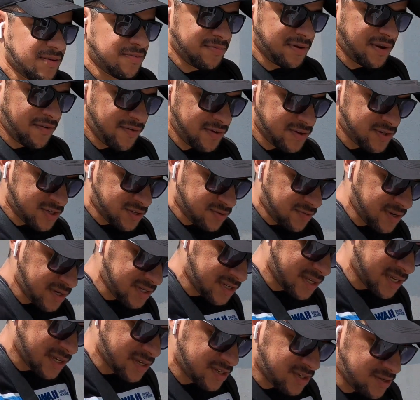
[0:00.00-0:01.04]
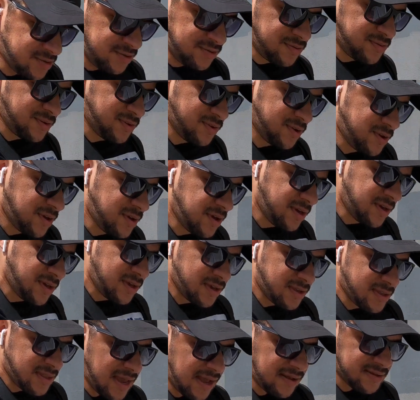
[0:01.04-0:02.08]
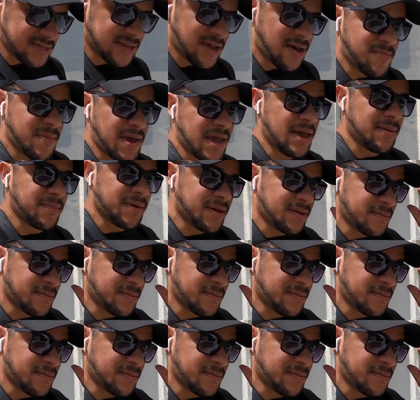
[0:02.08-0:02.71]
but if you just want to stick to downtown Miami,